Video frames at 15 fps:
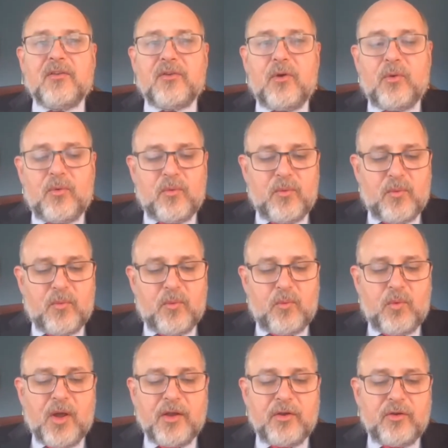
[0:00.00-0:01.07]
So,
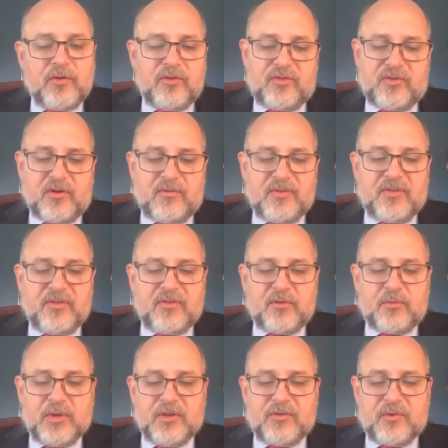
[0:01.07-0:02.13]
what new
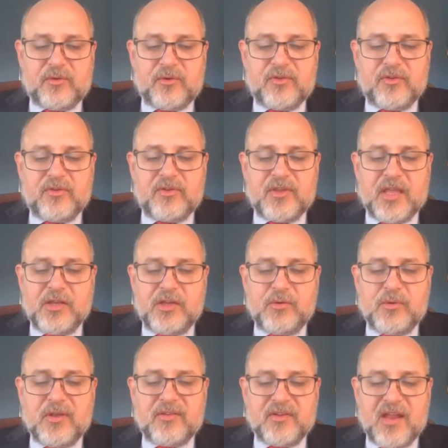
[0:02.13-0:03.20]
services and resources can
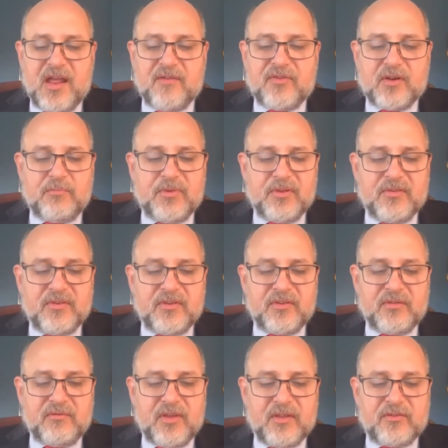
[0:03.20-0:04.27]
U.S. and African
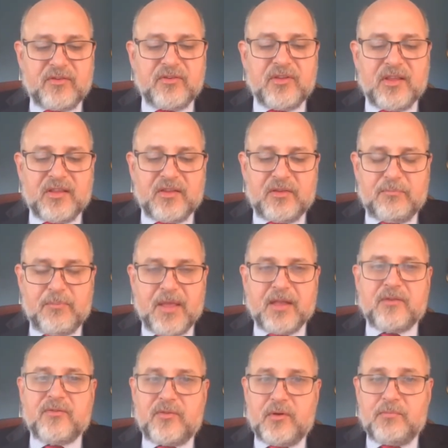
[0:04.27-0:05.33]
business investors
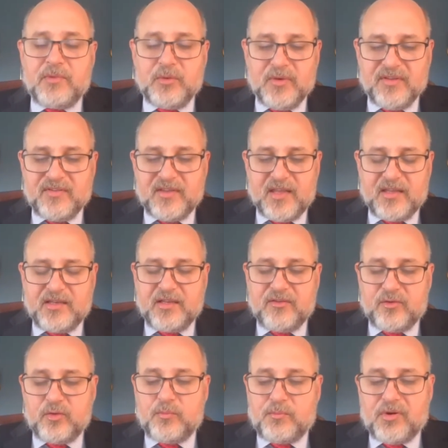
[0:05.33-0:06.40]
expect from
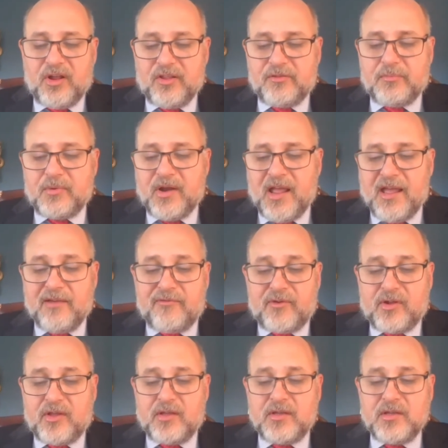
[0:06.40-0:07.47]
USAID's new Prosper
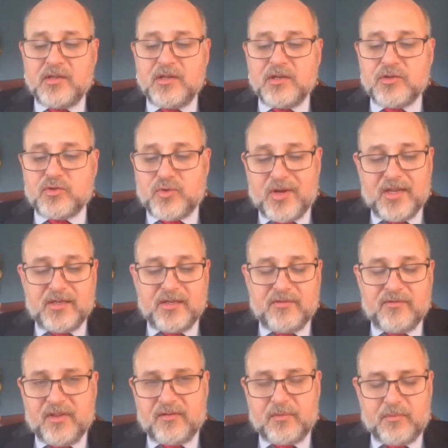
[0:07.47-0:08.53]
Africa Trade and
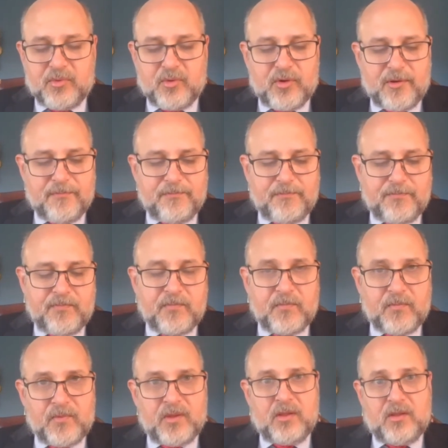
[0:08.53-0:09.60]
Investment Program?
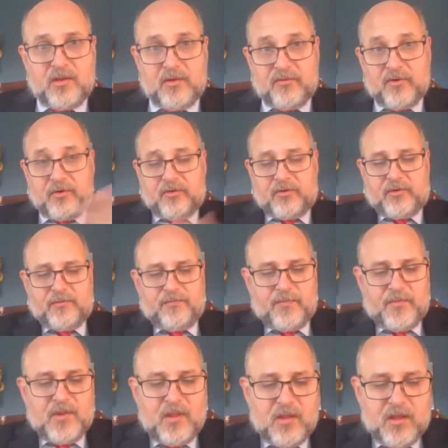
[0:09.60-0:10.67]
First,
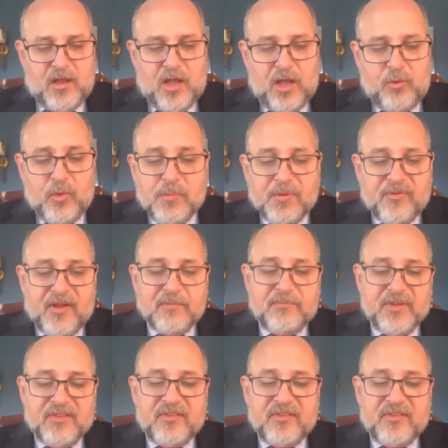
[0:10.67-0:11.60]
we'll provide